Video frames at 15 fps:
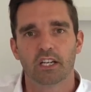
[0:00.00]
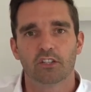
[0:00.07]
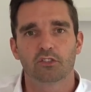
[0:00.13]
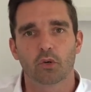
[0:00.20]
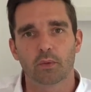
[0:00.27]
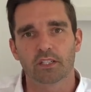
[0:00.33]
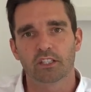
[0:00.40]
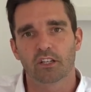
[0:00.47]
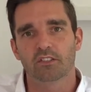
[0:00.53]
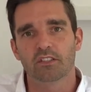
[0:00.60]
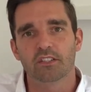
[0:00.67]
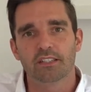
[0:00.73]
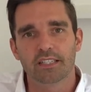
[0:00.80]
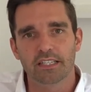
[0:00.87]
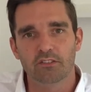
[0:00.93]
so it
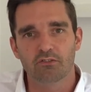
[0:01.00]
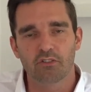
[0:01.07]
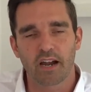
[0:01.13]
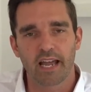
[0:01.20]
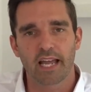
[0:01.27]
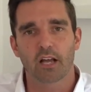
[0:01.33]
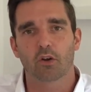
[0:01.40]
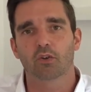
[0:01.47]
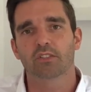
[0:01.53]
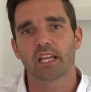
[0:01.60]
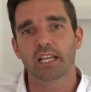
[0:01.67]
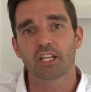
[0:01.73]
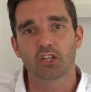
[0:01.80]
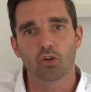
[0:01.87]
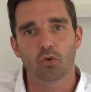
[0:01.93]
doesn't derail or
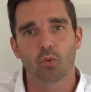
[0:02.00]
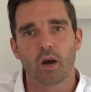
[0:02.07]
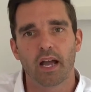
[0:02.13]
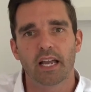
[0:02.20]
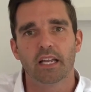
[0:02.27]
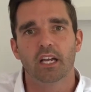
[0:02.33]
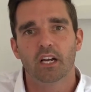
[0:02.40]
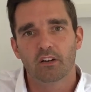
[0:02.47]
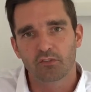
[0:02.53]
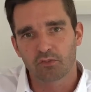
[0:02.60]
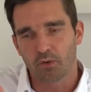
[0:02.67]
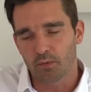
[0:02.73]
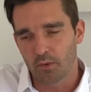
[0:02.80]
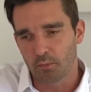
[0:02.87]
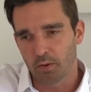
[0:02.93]
take you away
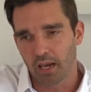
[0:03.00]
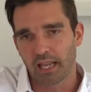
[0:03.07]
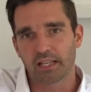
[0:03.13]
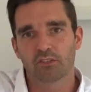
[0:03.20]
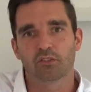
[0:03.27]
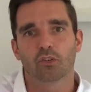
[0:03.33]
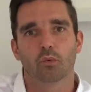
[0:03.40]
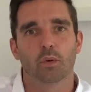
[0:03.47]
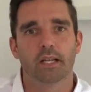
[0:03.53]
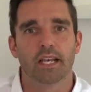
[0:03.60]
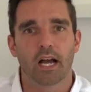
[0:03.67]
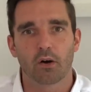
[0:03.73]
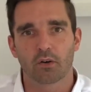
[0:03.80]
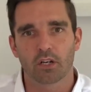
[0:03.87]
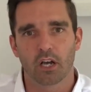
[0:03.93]
from the place that we're
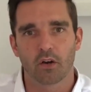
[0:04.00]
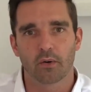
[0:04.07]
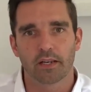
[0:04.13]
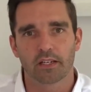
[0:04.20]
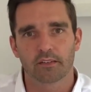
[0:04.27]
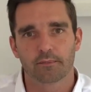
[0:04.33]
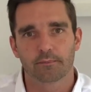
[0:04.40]
now going.